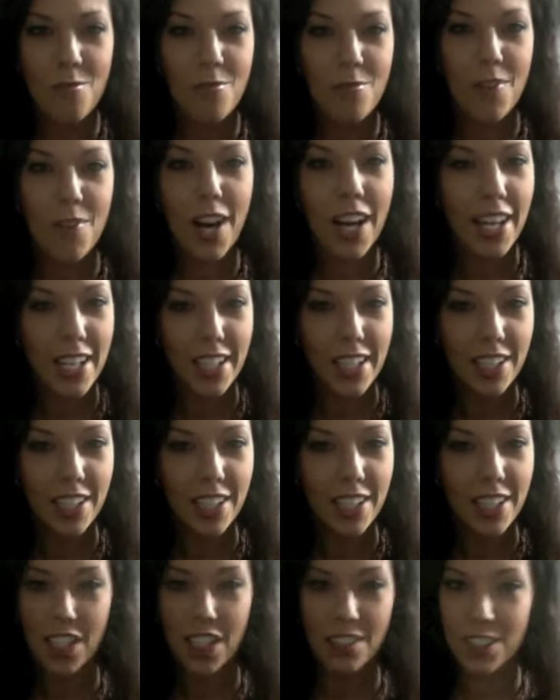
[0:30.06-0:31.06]

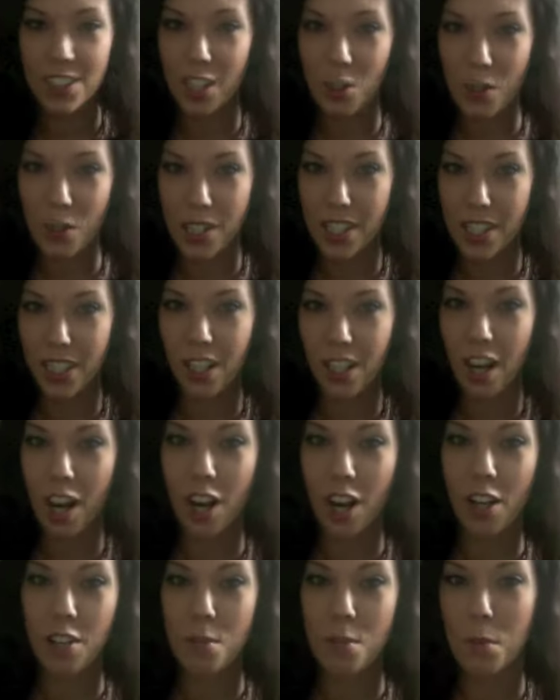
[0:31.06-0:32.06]
My channel is always like a
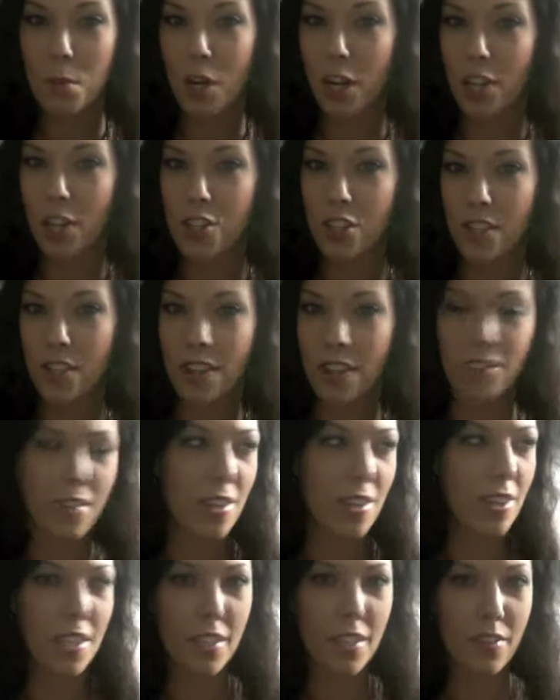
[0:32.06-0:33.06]
hodgepodge of
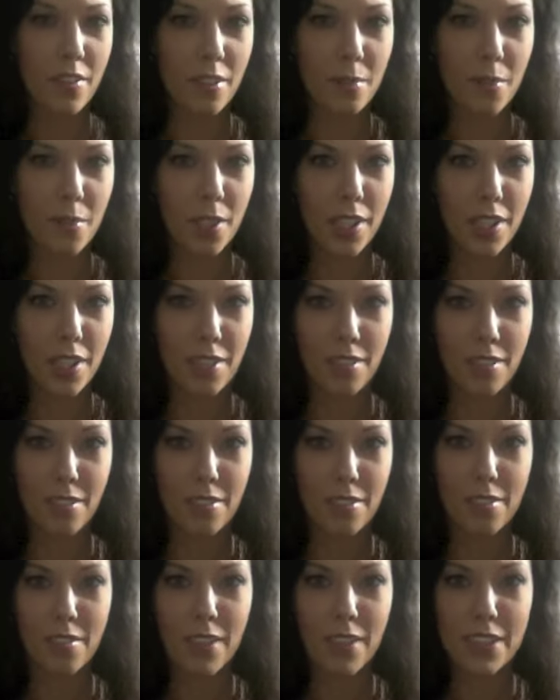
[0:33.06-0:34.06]
everything from like
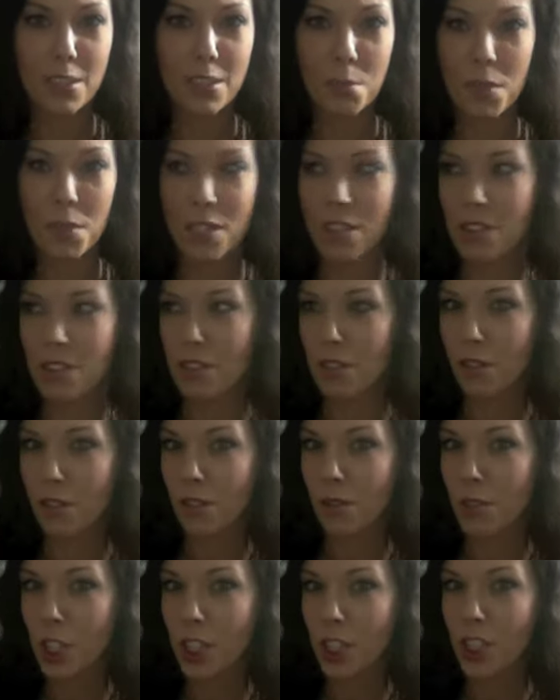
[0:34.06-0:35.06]
recipes to
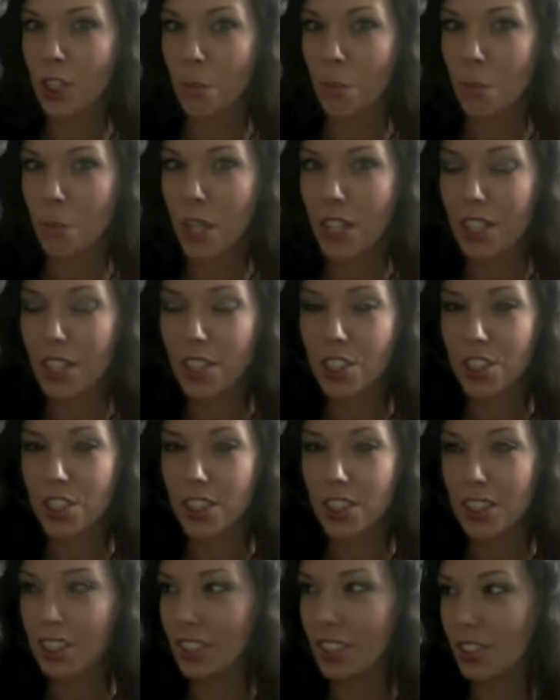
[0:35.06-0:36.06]
changing
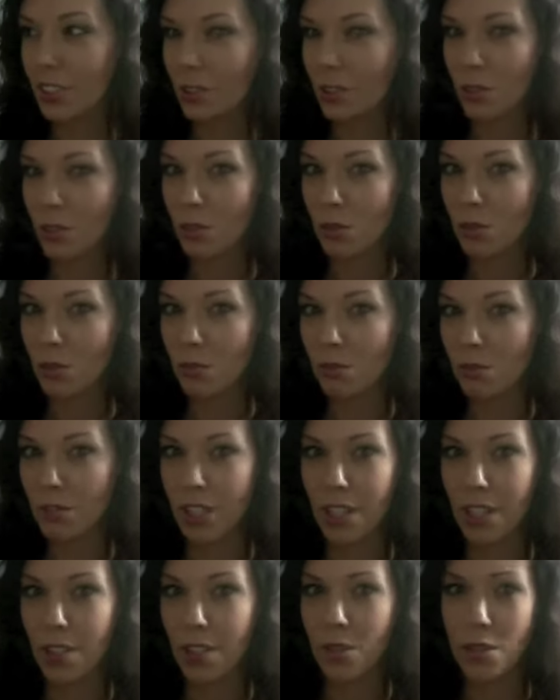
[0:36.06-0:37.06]
bandages to,
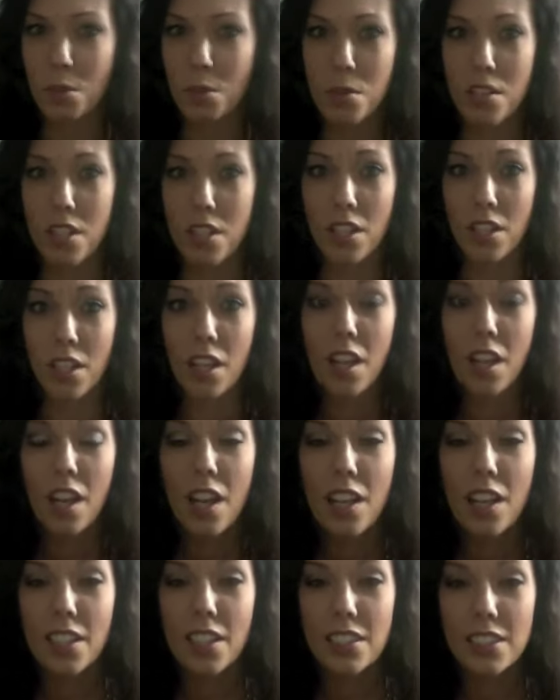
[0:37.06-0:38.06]
I don't know, lipstick.
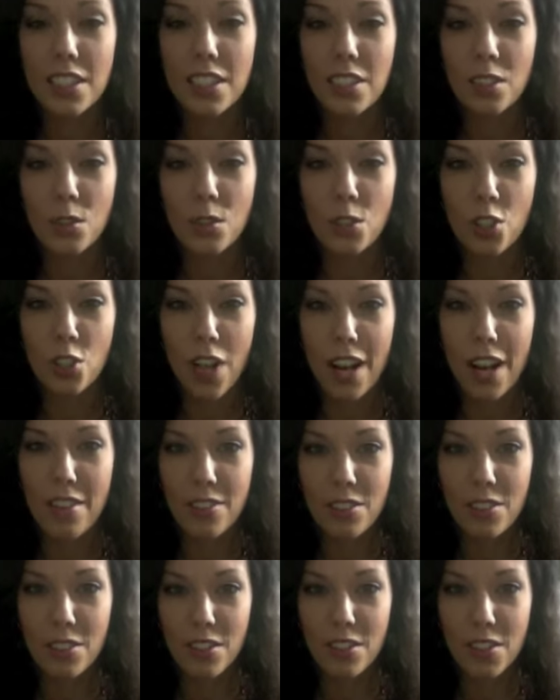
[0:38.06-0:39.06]
So
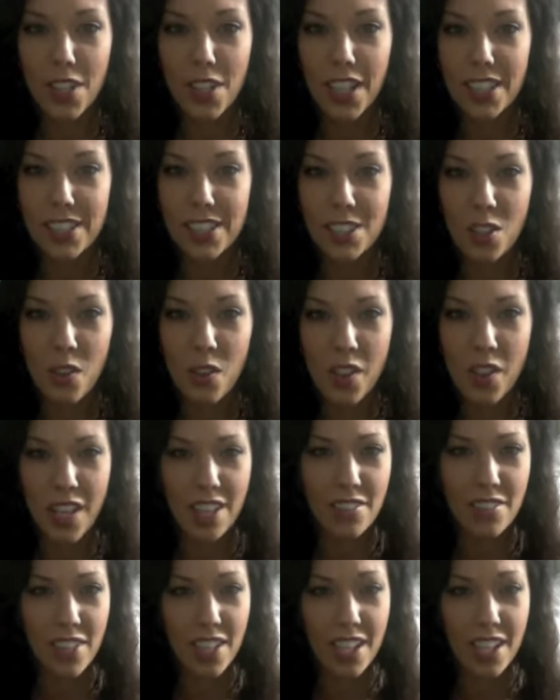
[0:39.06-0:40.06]
travel. You guys know that
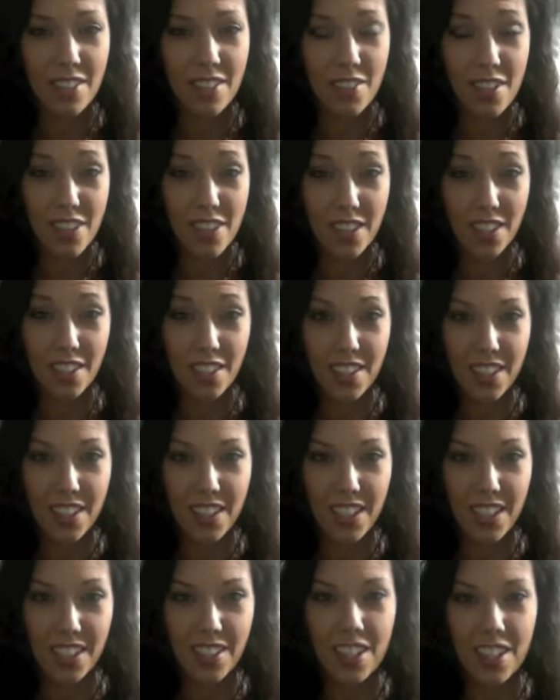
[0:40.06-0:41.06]
I've got everything on
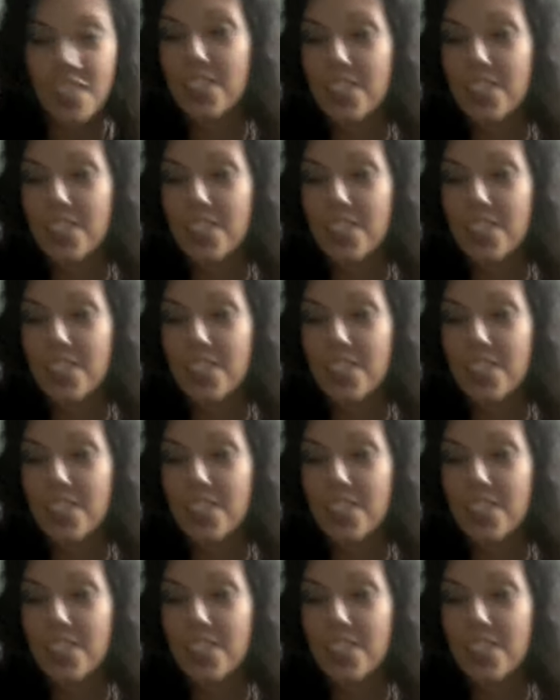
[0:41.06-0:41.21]
here.